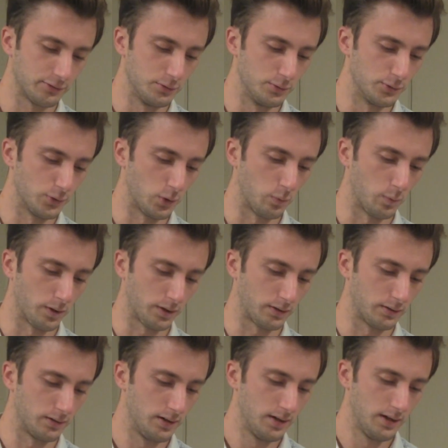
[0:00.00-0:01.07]
News or
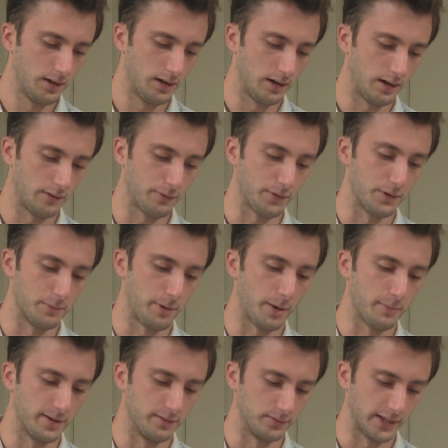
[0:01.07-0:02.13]
work for the
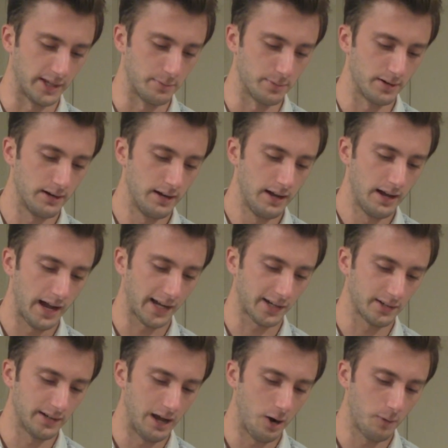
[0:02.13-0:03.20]
Department of Labor. I
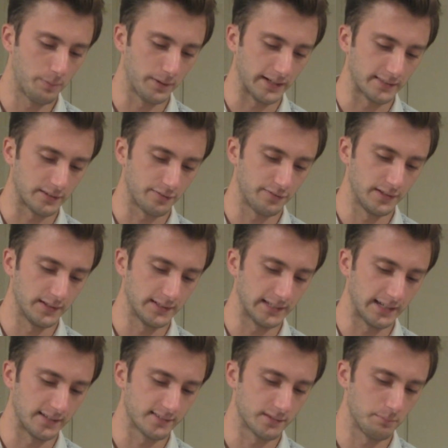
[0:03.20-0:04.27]
couldn't help but get the feeling
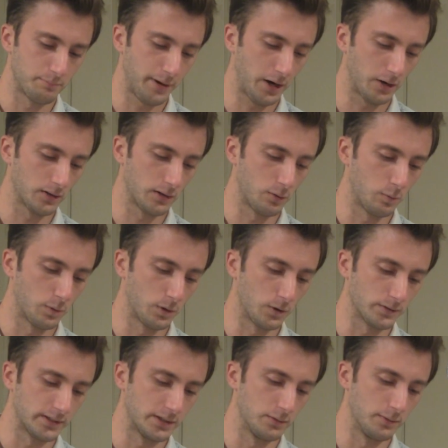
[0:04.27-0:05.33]
that in some parallel
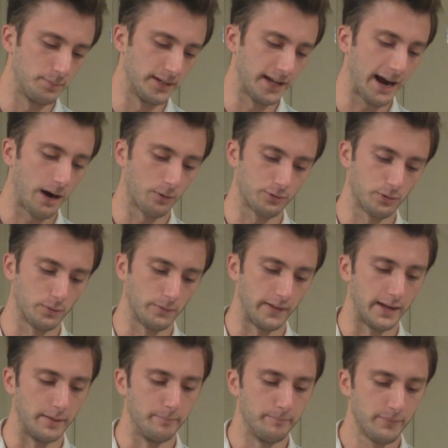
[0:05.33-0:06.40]
world he would be a household
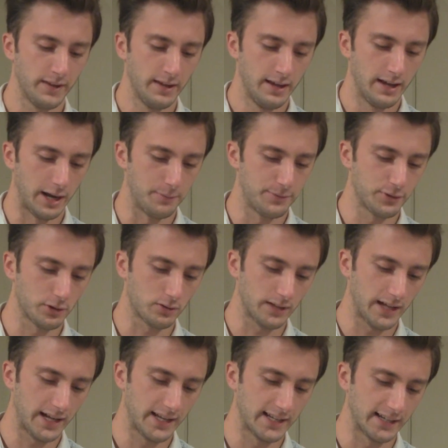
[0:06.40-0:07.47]
name. I'm so
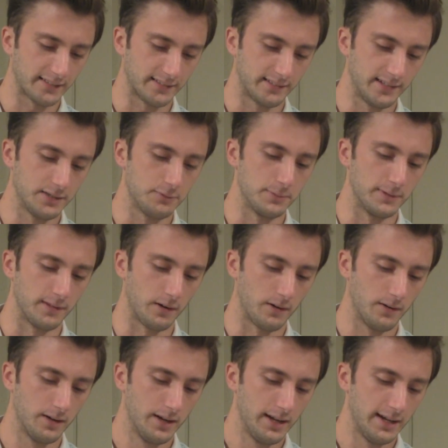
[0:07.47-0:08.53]
glad he got to teach me,
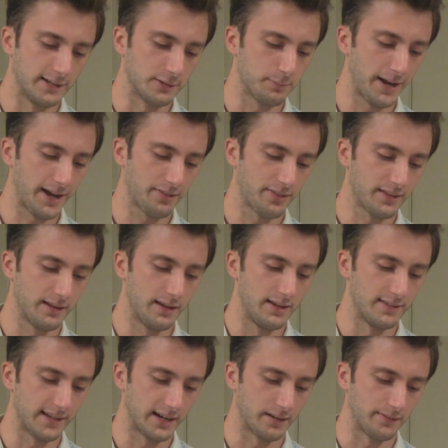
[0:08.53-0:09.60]
though. His path
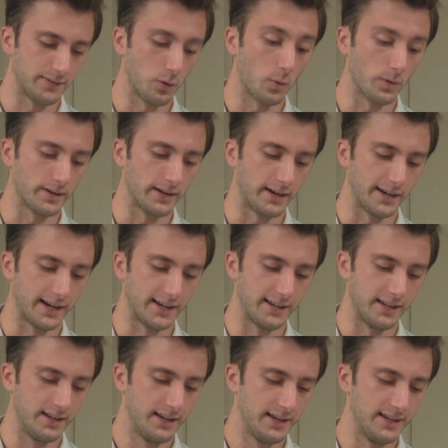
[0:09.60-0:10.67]
is out of the ordinary,
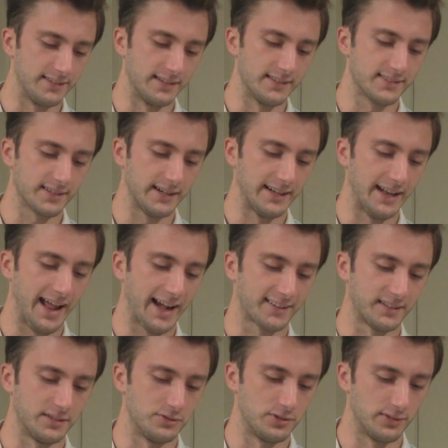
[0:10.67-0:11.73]
and his insight and
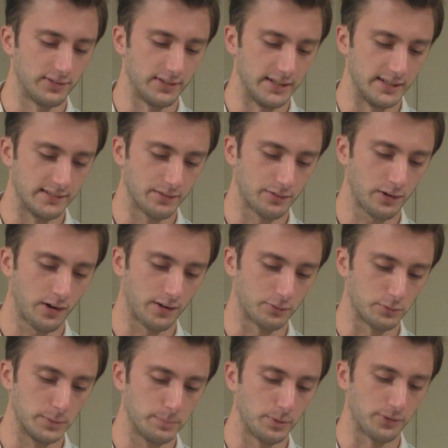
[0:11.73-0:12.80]
eccentricities have
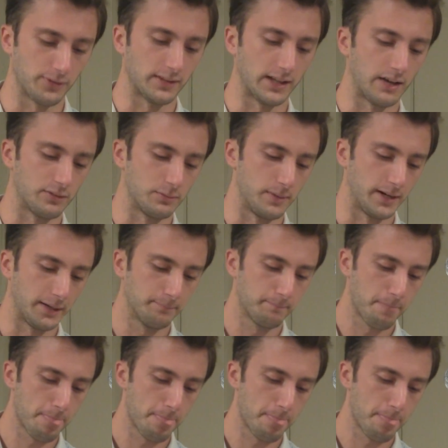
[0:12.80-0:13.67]
caused ripples in the lives of many.